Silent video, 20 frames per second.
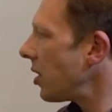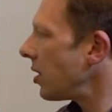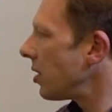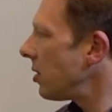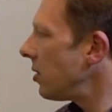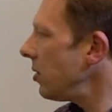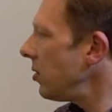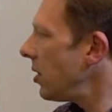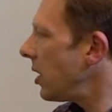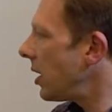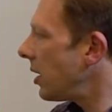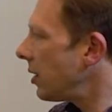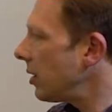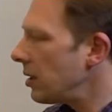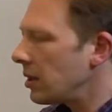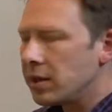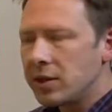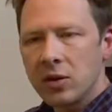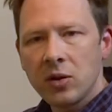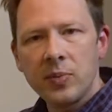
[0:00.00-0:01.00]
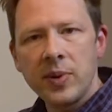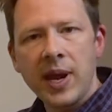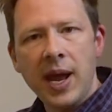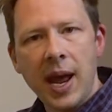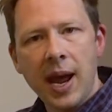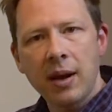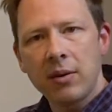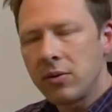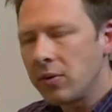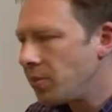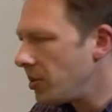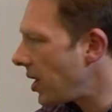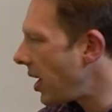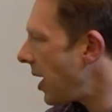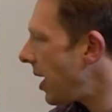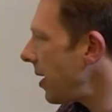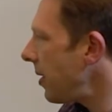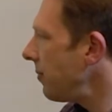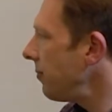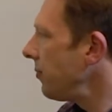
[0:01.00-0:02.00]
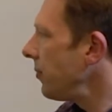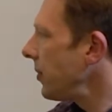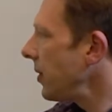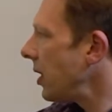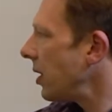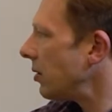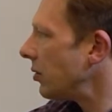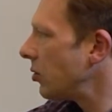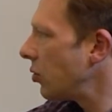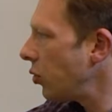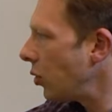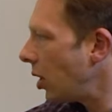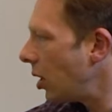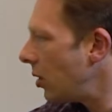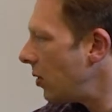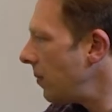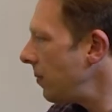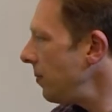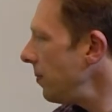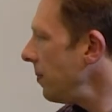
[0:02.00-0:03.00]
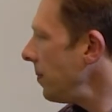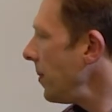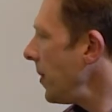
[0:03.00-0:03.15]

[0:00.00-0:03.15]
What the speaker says: including Adobe Acrobat and Chrome.